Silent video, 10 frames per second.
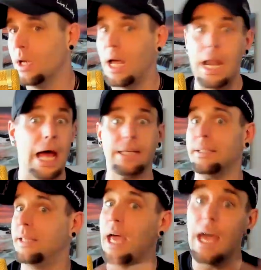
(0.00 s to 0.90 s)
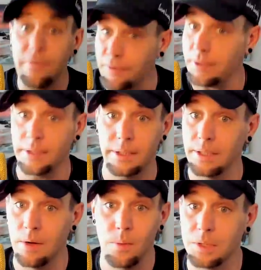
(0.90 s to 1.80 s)
and I definitely
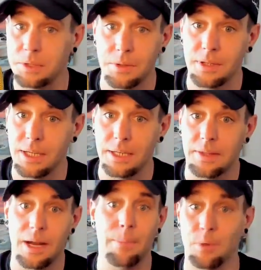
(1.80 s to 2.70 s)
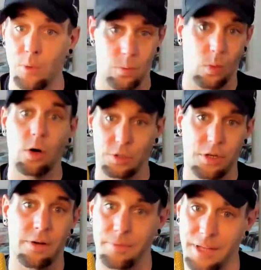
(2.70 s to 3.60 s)
don't want you to think that I'm doing worse
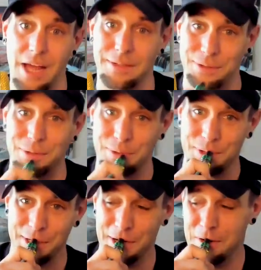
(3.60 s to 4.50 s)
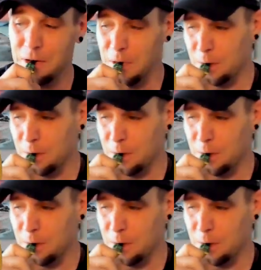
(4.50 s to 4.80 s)
off without you, you know?